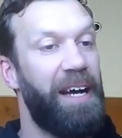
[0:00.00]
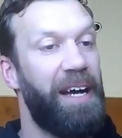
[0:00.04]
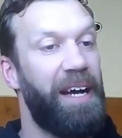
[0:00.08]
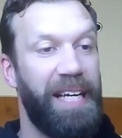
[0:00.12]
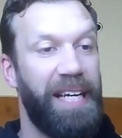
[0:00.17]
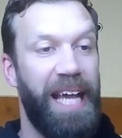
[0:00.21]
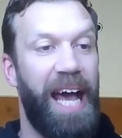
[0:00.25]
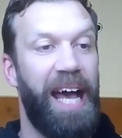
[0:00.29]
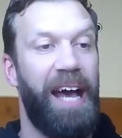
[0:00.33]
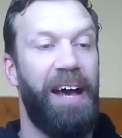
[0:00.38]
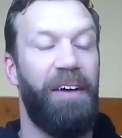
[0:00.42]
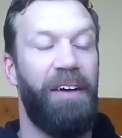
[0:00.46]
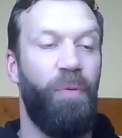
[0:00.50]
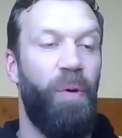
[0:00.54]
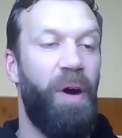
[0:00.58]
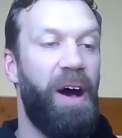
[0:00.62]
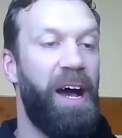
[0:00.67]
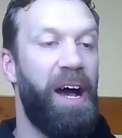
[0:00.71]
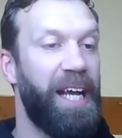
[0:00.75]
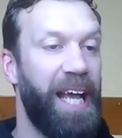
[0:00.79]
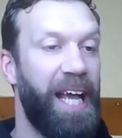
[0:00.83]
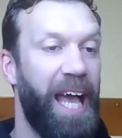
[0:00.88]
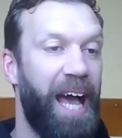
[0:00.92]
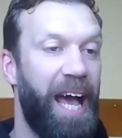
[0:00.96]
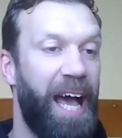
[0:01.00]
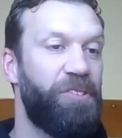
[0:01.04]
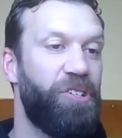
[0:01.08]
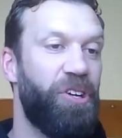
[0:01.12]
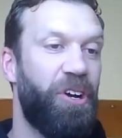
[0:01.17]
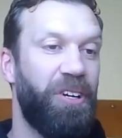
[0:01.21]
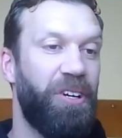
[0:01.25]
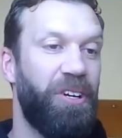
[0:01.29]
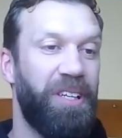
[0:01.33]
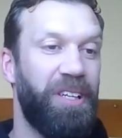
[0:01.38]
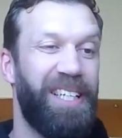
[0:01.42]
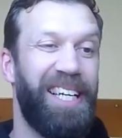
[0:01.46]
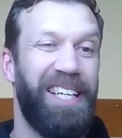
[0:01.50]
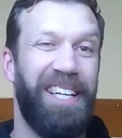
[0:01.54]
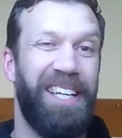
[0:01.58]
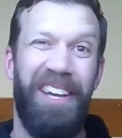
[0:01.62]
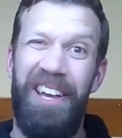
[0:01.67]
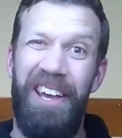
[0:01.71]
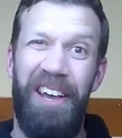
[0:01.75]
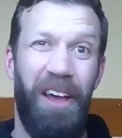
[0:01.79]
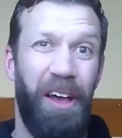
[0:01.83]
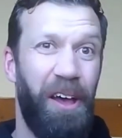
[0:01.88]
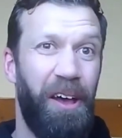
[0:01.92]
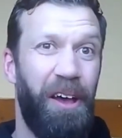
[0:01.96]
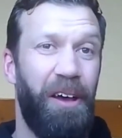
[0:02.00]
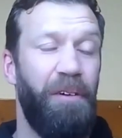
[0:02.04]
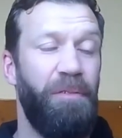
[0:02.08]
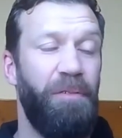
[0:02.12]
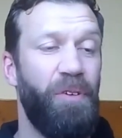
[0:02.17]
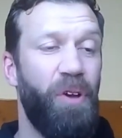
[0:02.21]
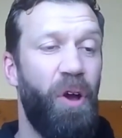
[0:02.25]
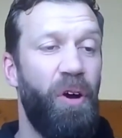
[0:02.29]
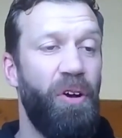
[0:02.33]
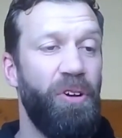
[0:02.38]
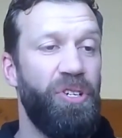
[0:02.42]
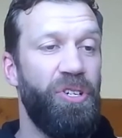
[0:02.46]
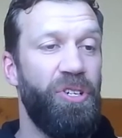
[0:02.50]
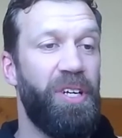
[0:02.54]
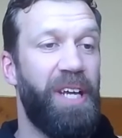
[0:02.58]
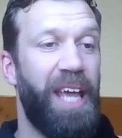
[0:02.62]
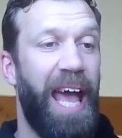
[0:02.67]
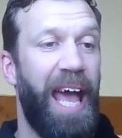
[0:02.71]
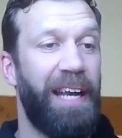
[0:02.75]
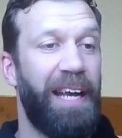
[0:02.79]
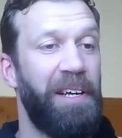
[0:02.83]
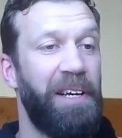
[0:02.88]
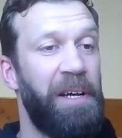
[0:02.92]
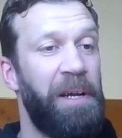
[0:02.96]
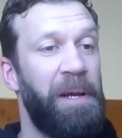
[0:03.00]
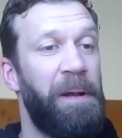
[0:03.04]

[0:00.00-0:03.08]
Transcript: I can't have wine, I can't have chocolate. Like, of course you can.